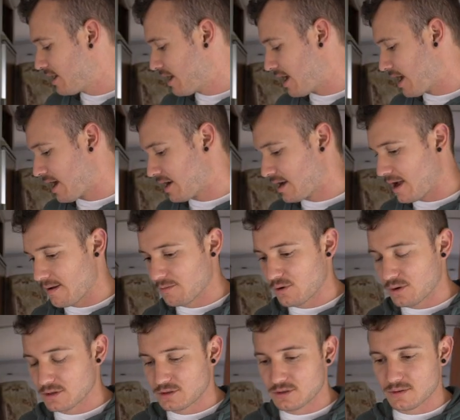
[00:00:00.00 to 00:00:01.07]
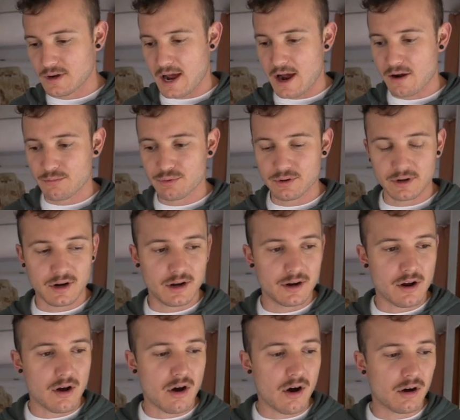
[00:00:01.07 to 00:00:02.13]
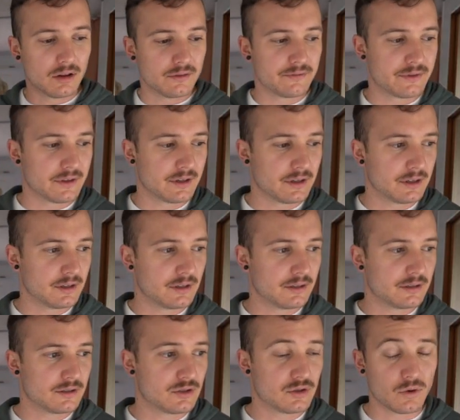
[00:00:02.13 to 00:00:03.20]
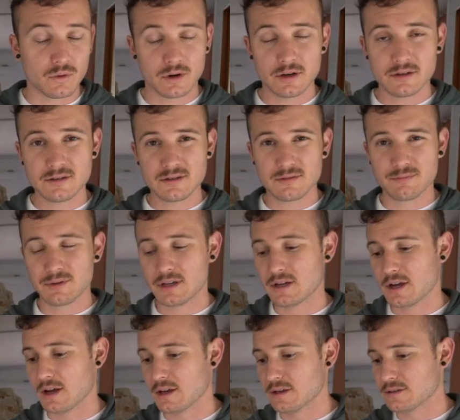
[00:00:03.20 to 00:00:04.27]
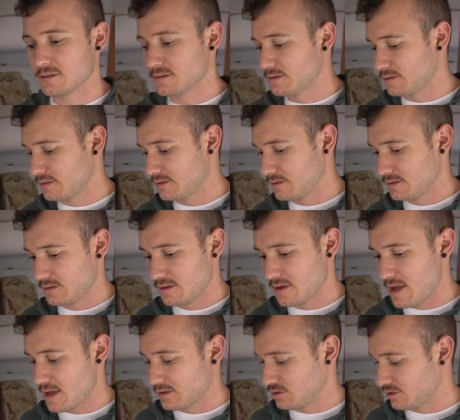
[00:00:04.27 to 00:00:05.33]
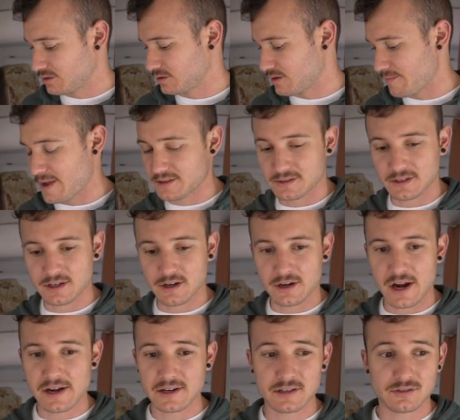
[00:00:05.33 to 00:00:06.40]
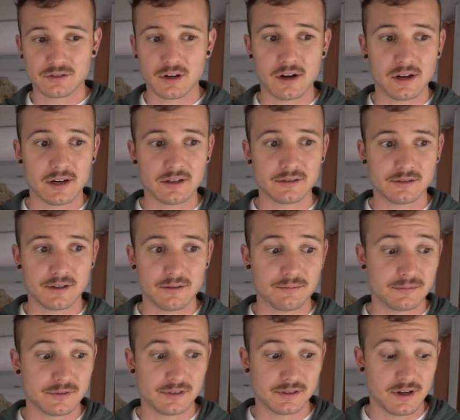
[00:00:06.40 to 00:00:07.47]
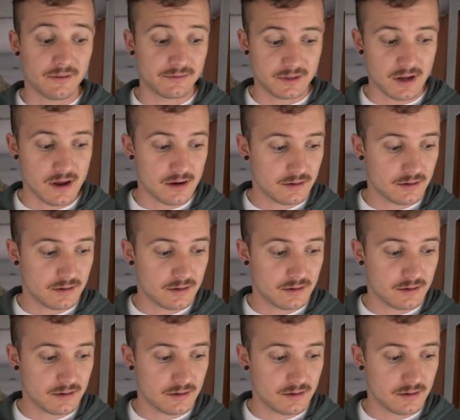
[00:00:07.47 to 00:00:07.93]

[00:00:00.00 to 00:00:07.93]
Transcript: and I'm going to now put on all of the doors because it's just a mess in here and I need to start getting some stuff done.